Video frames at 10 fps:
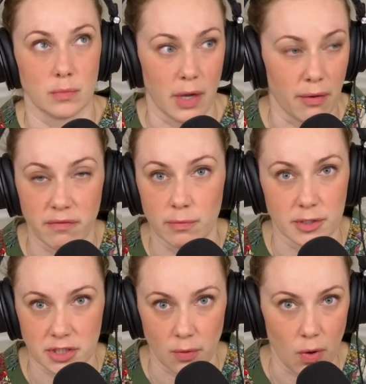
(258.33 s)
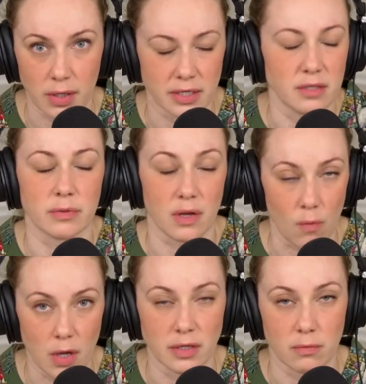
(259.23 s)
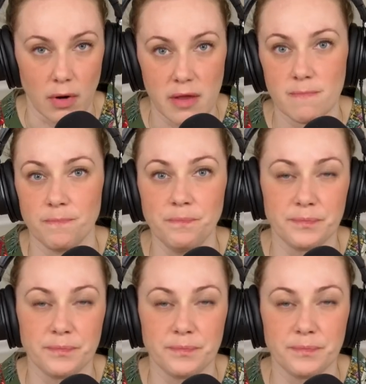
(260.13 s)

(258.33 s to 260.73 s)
however much I want. I did what I wanted, right?